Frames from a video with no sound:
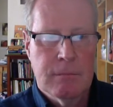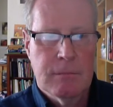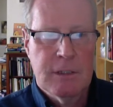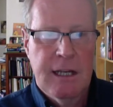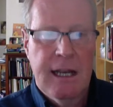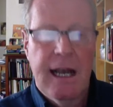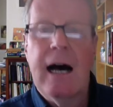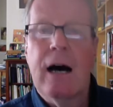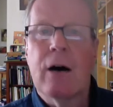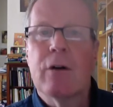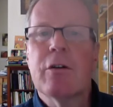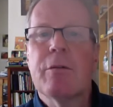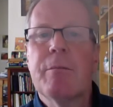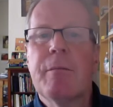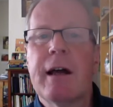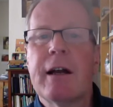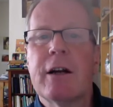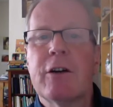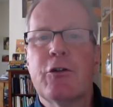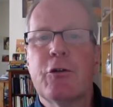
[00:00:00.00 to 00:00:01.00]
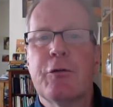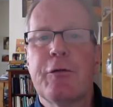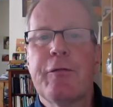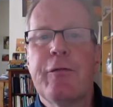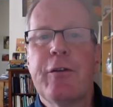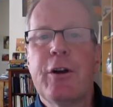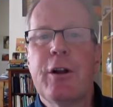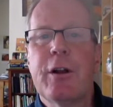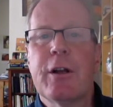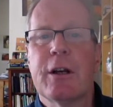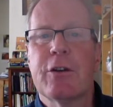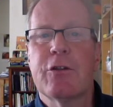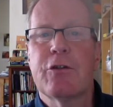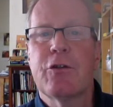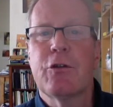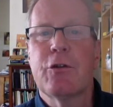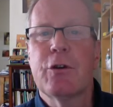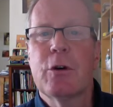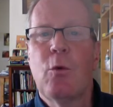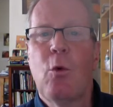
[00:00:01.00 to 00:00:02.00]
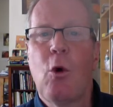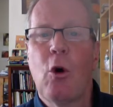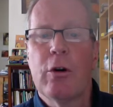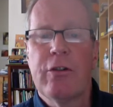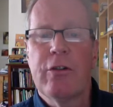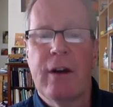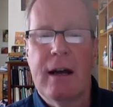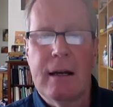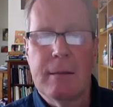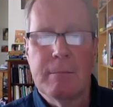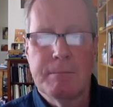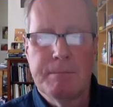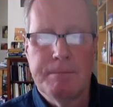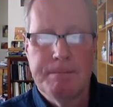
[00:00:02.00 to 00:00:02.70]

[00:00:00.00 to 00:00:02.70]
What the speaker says: How to Manage Your Feelings During Wartime.